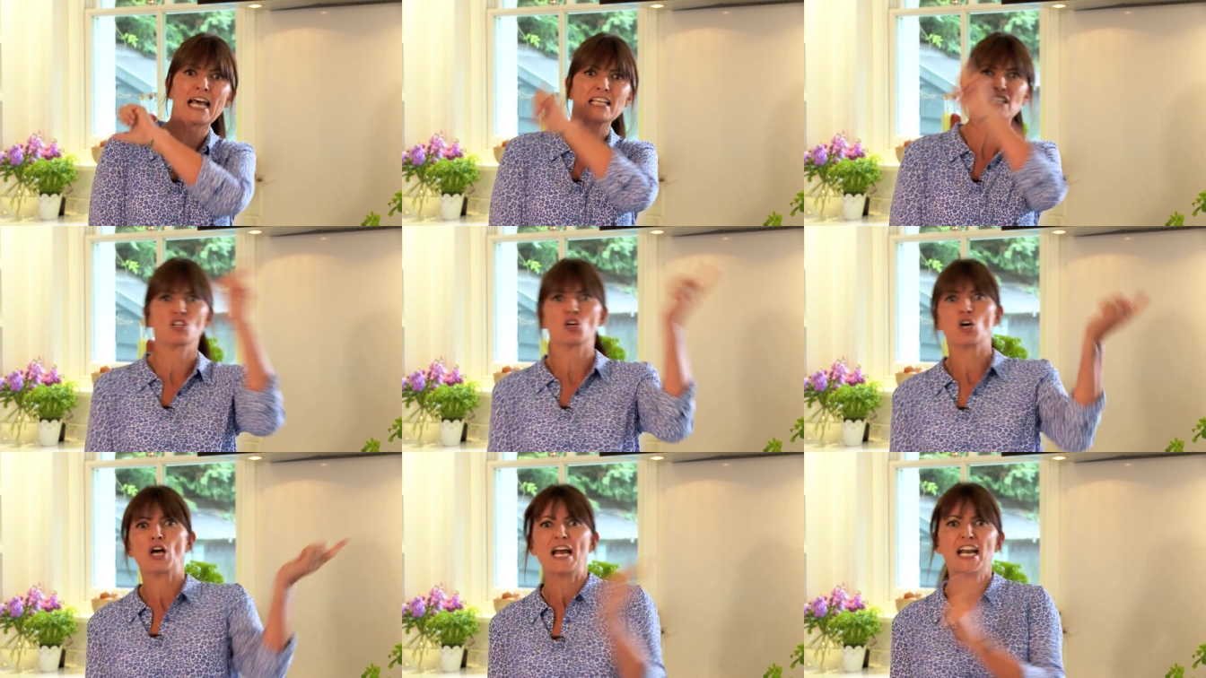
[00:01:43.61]

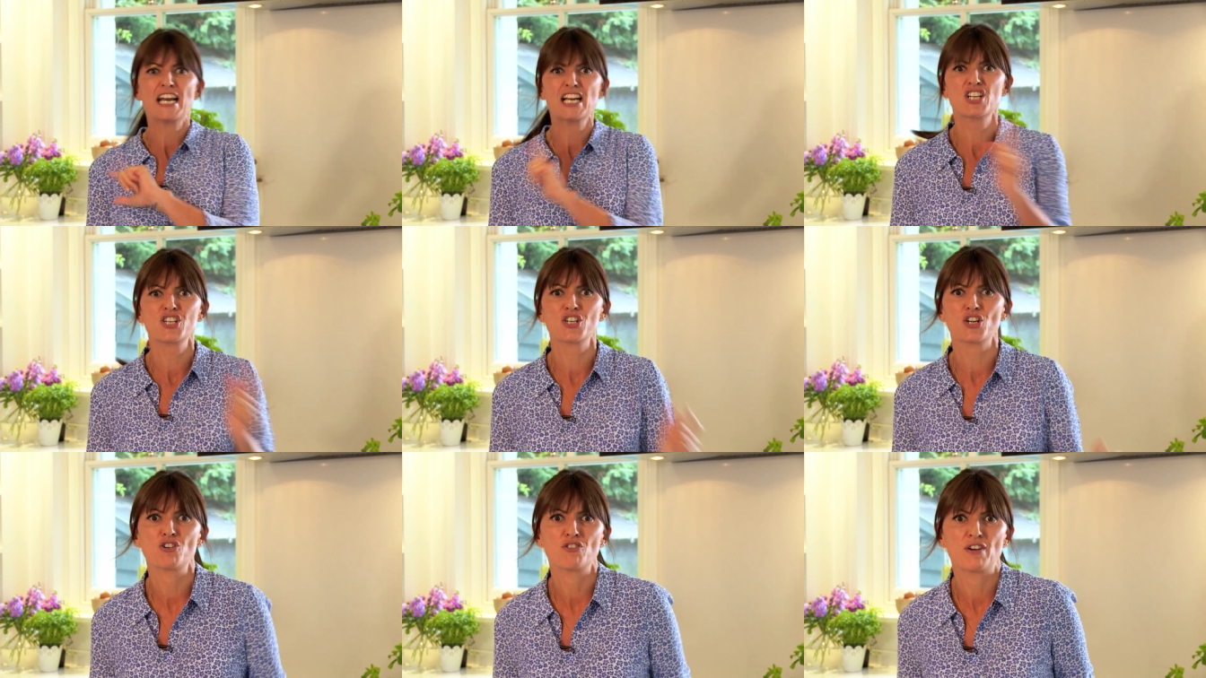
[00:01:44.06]
hasn't got any
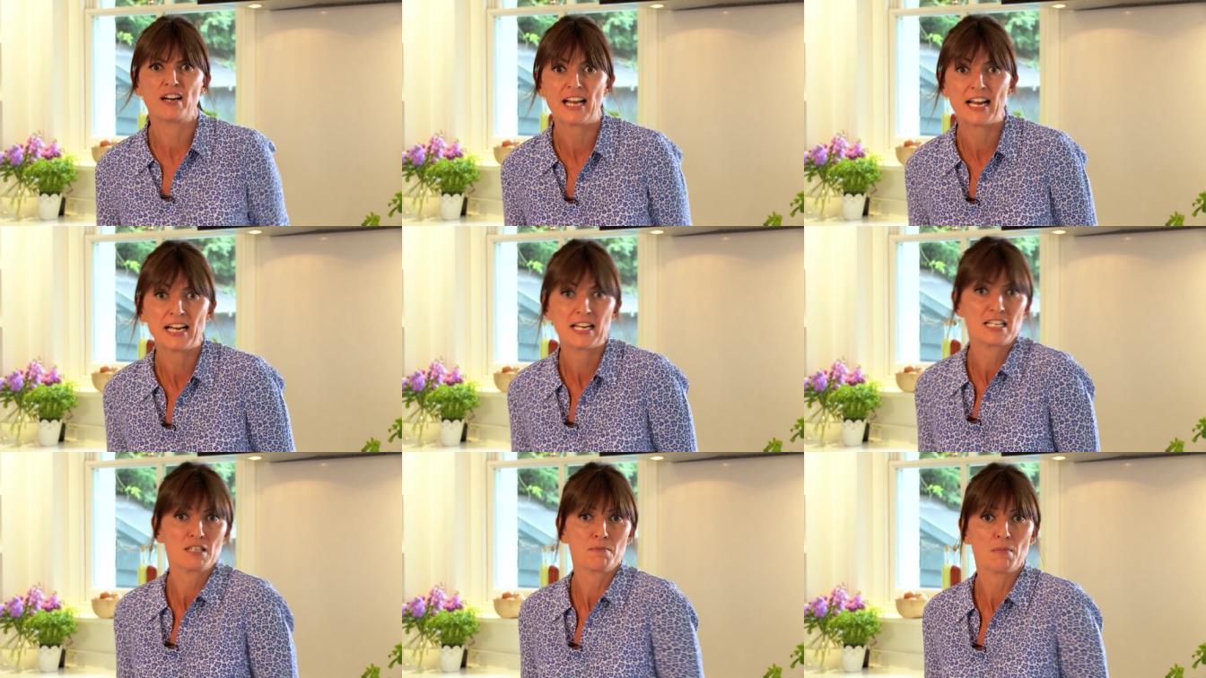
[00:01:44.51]
sugar in
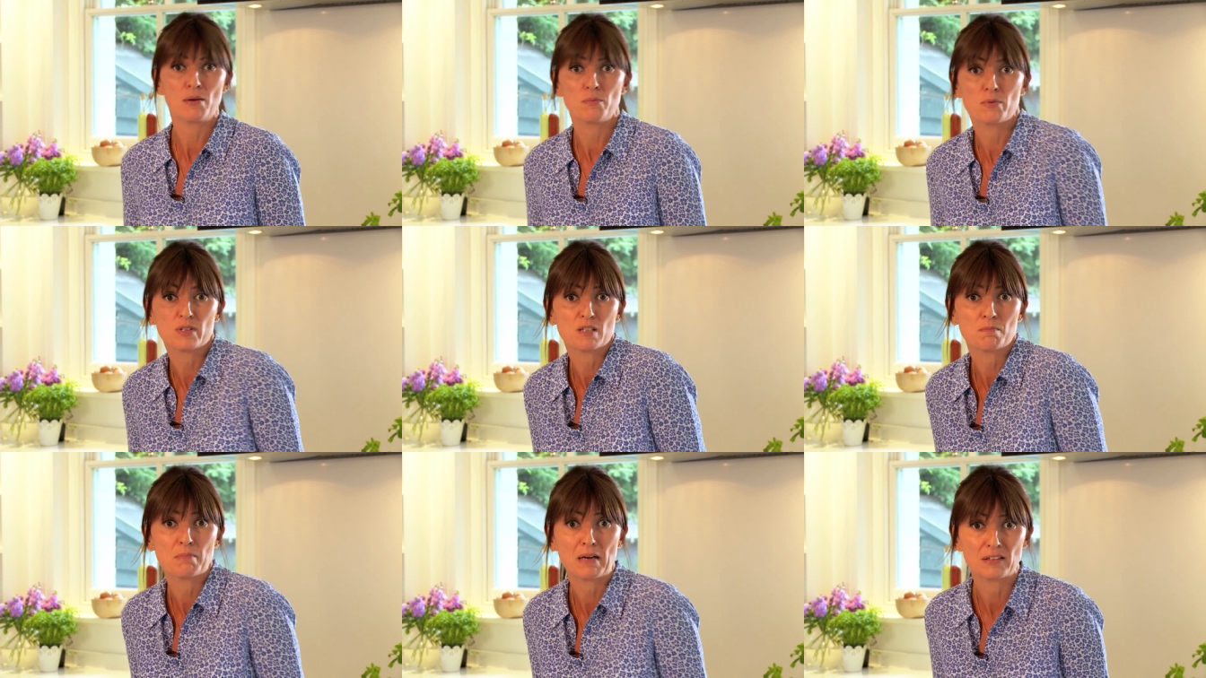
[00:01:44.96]
it and it's made
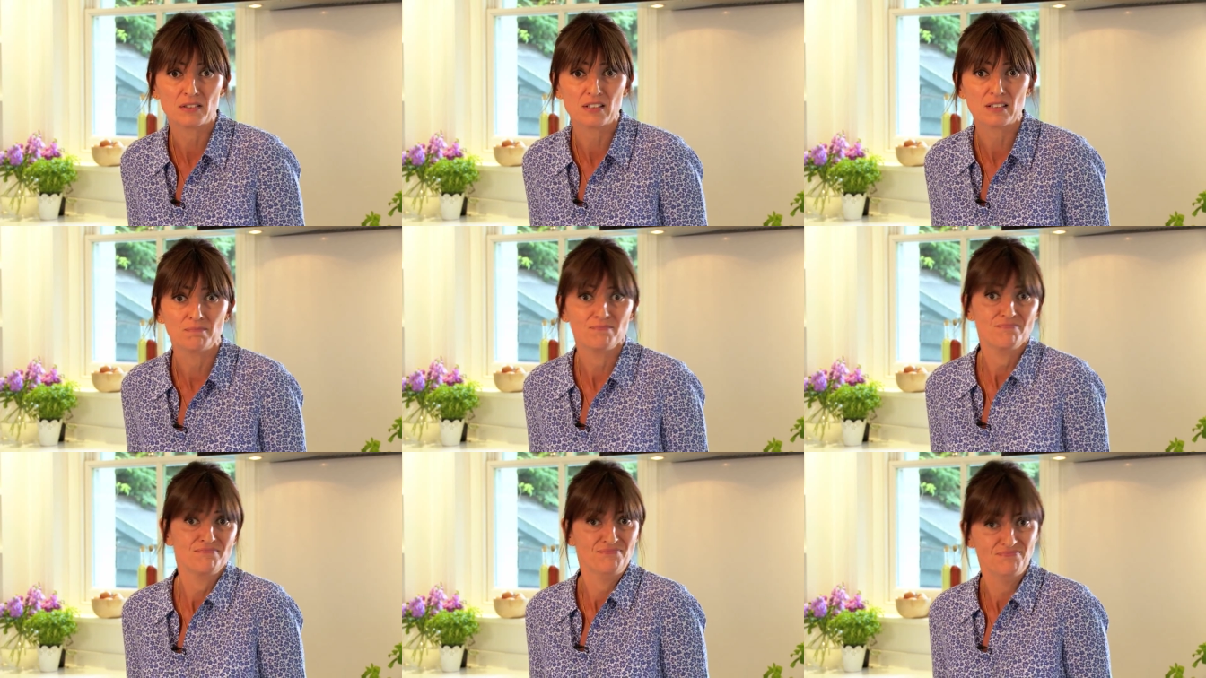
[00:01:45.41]
with spelt.
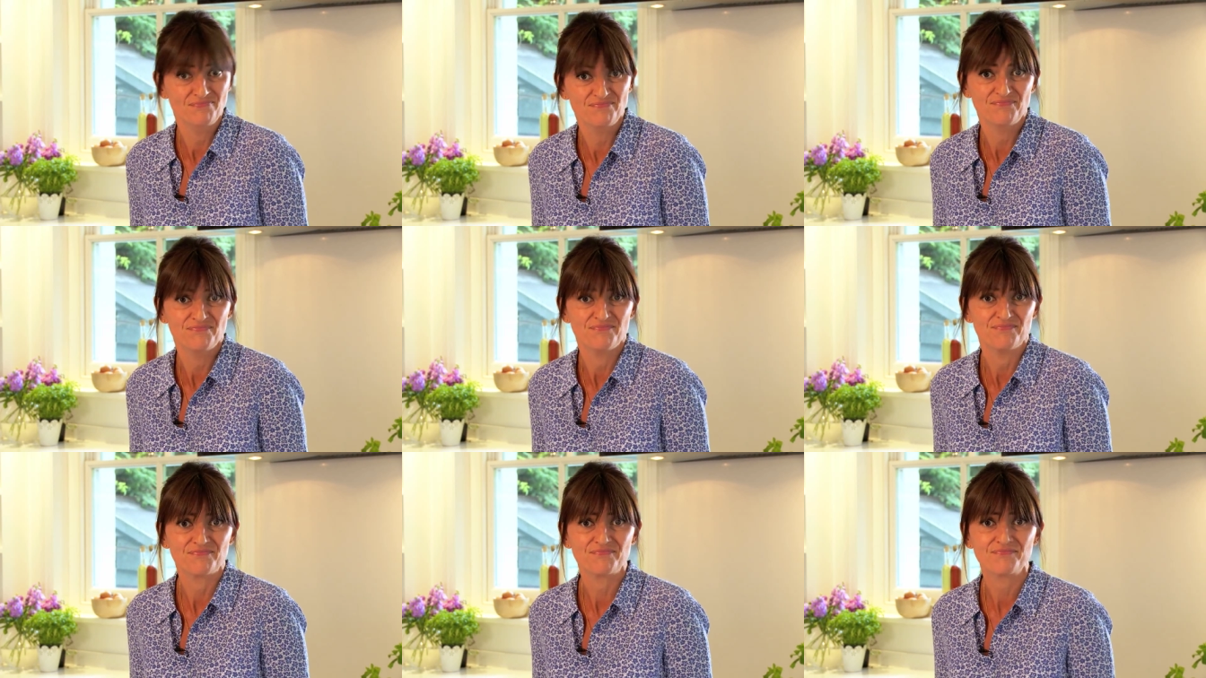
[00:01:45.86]
Mm.